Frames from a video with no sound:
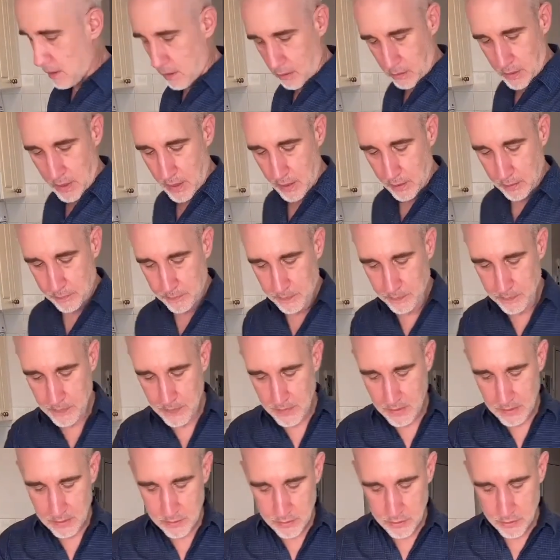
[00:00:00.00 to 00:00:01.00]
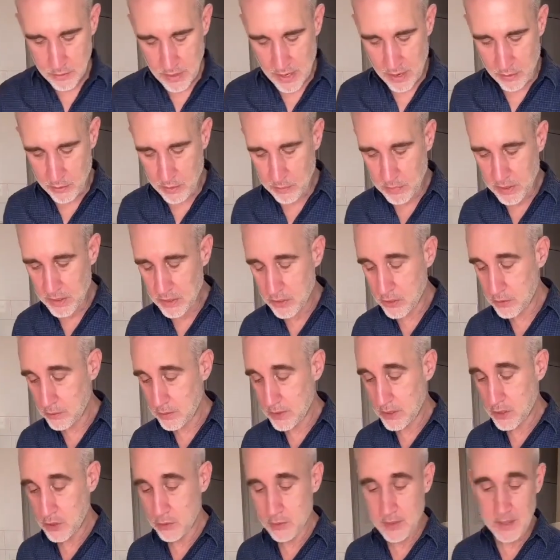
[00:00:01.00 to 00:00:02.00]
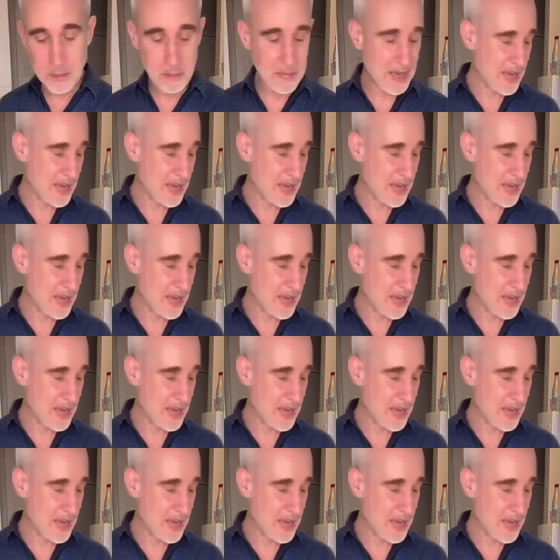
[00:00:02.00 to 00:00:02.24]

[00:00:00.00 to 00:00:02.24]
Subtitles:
Okay, so now what I'm going to do is use a